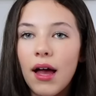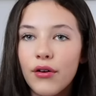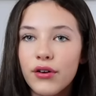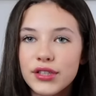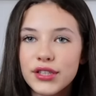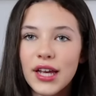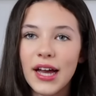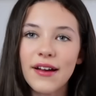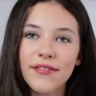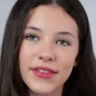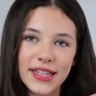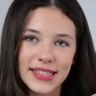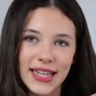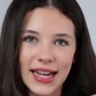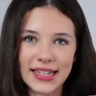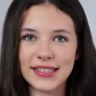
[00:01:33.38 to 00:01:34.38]
I also have
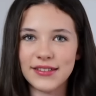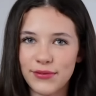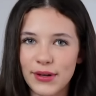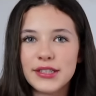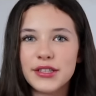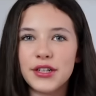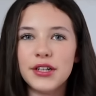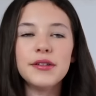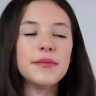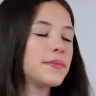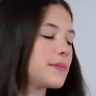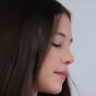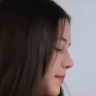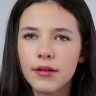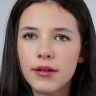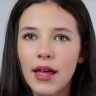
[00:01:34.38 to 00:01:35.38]
this activewear top
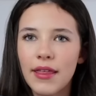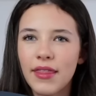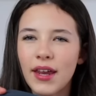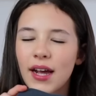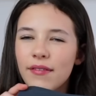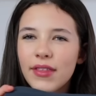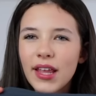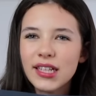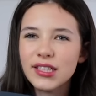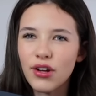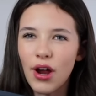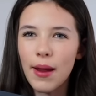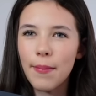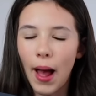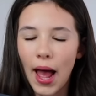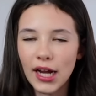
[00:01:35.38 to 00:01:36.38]
and then I have these
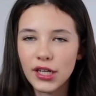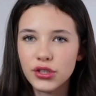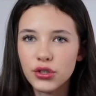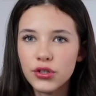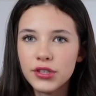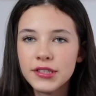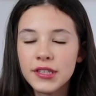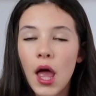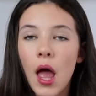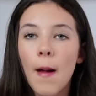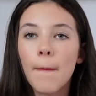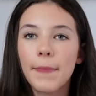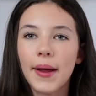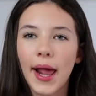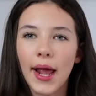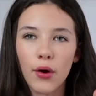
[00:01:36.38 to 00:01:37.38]
grey bike shorts,
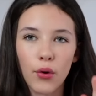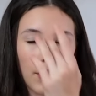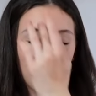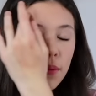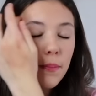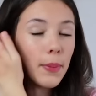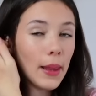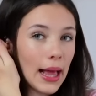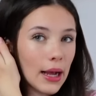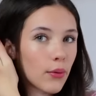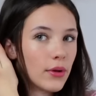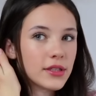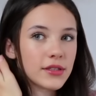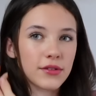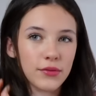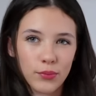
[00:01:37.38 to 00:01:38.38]
but I ordered black
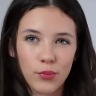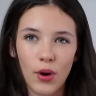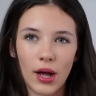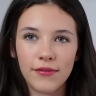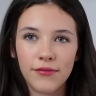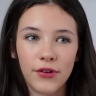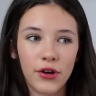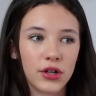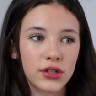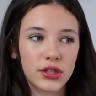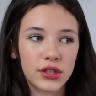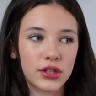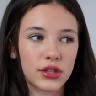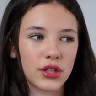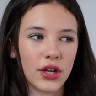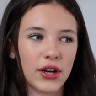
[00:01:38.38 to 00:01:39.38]
ones from White Fox.
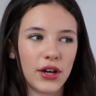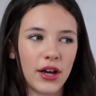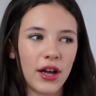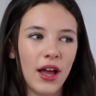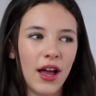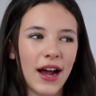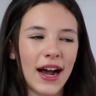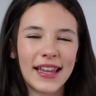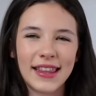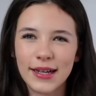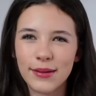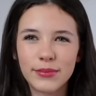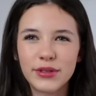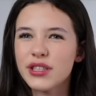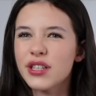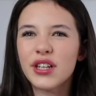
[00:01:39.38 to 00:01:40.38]
So I think
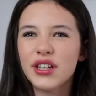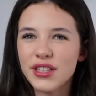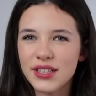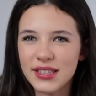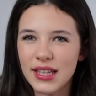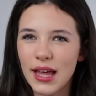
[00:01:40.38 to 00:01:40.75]
I'm just going to use